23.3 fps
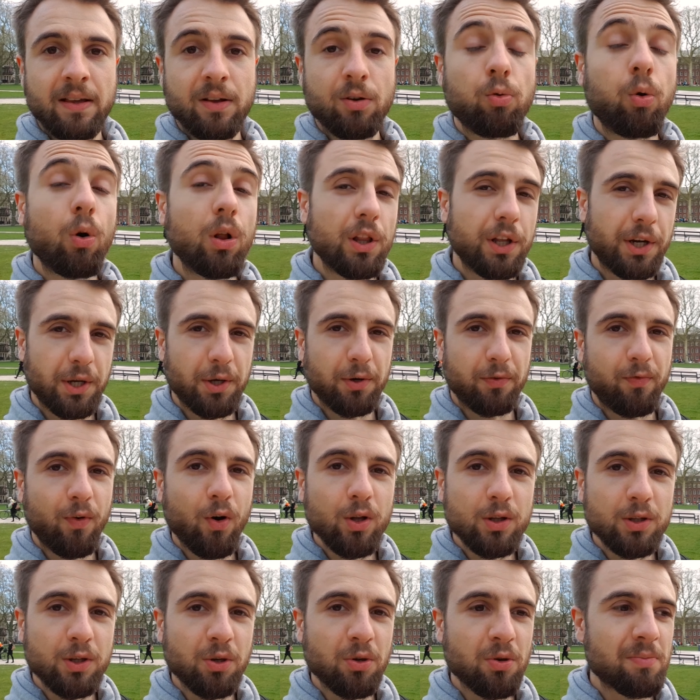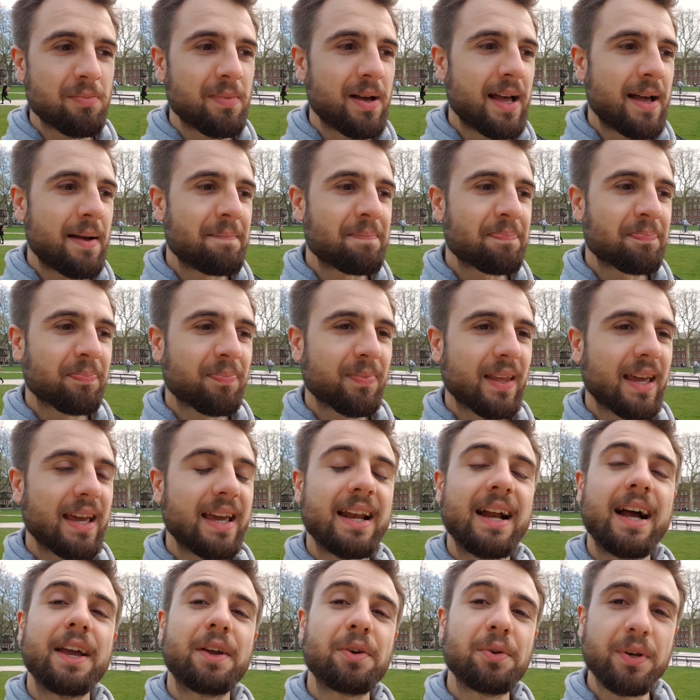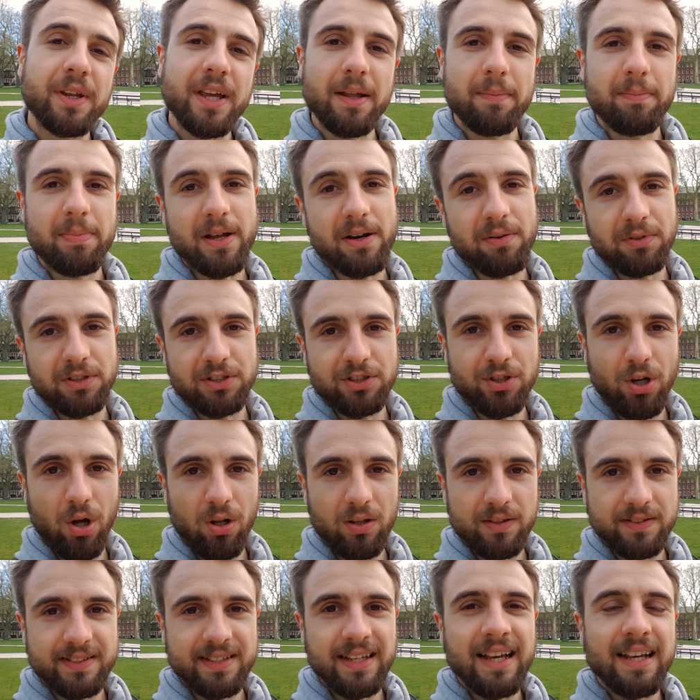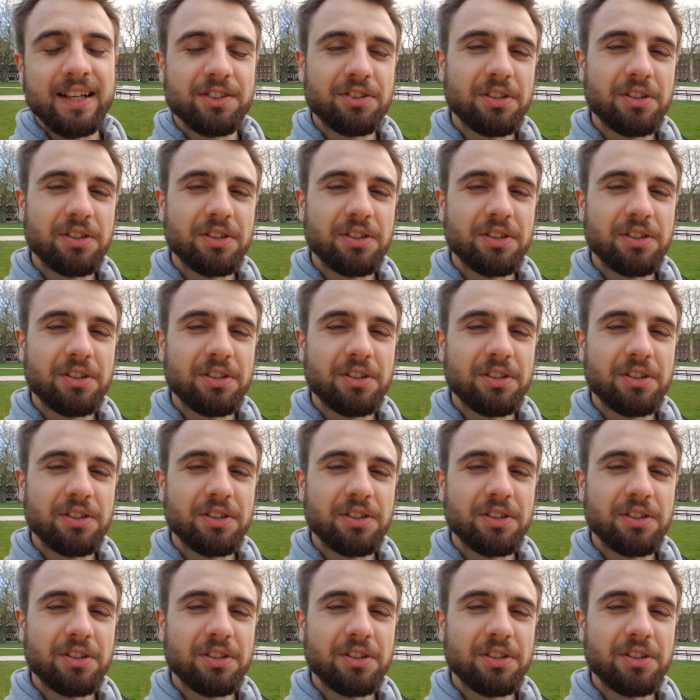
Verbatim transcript: quality of volume, and I could get better results.